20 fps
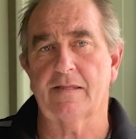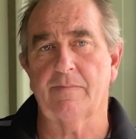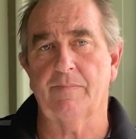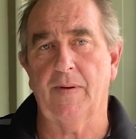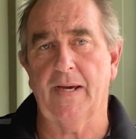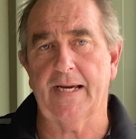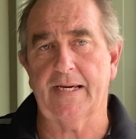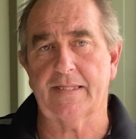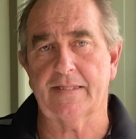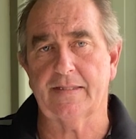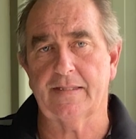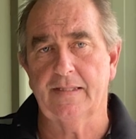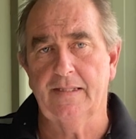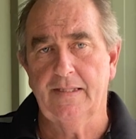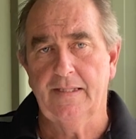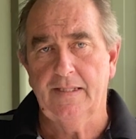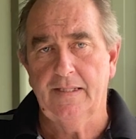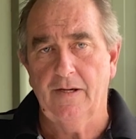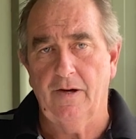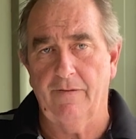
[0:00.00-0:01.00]
$8,000
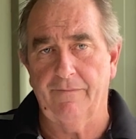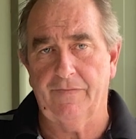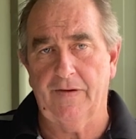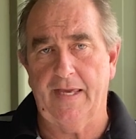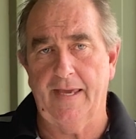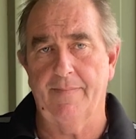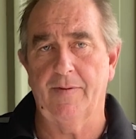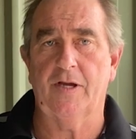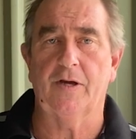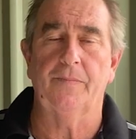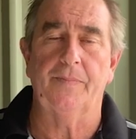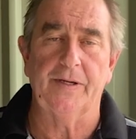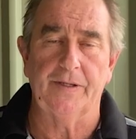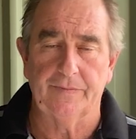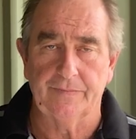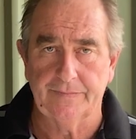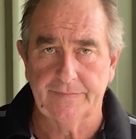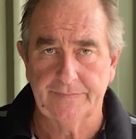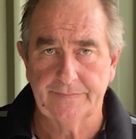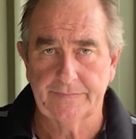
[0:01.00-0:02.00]
off your chemical
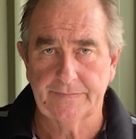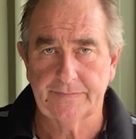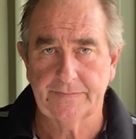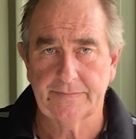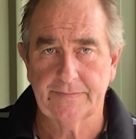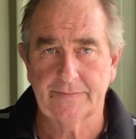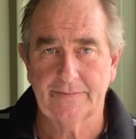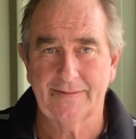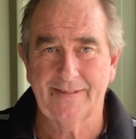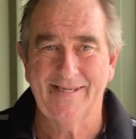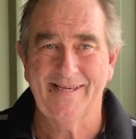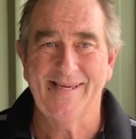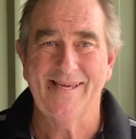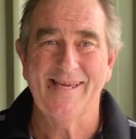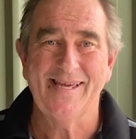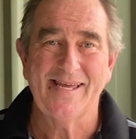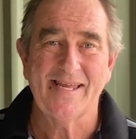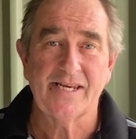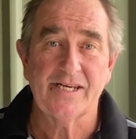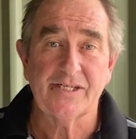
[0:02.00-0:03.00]
bill.
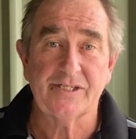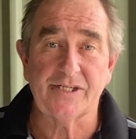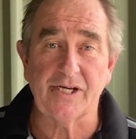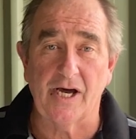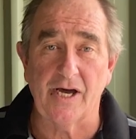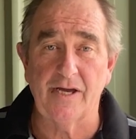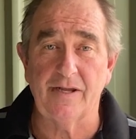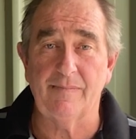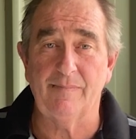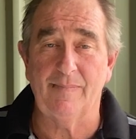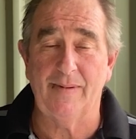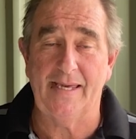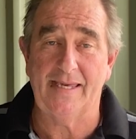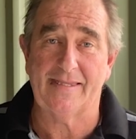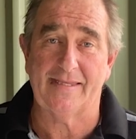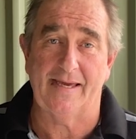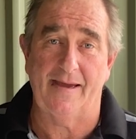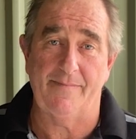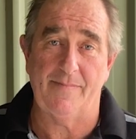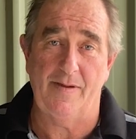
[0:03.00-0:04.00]
Don't
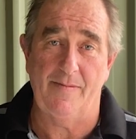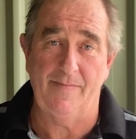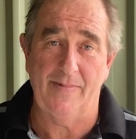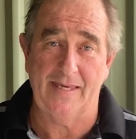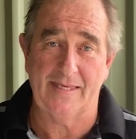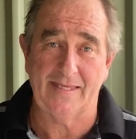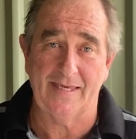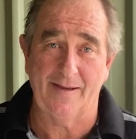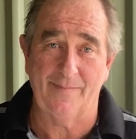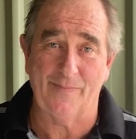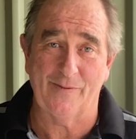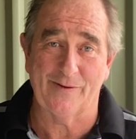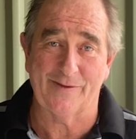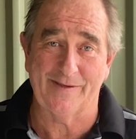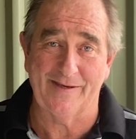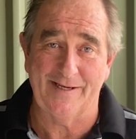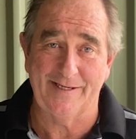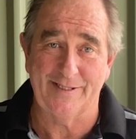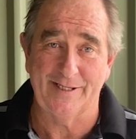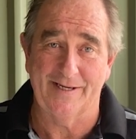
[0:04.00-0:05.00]
mess up your mixing
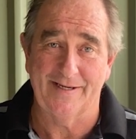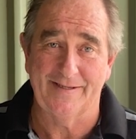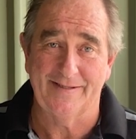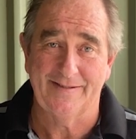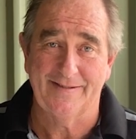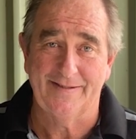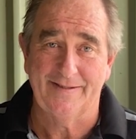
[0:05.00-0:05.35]
procedure.